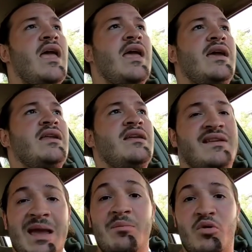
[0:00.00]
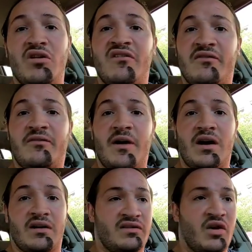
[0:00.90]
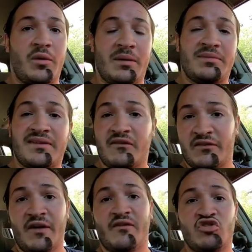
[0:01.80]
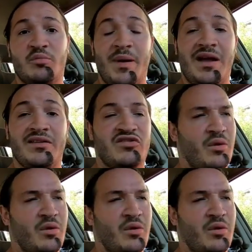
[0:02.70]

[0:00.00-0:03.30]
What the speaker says: and it's capable of towing up to 7,500 pounds.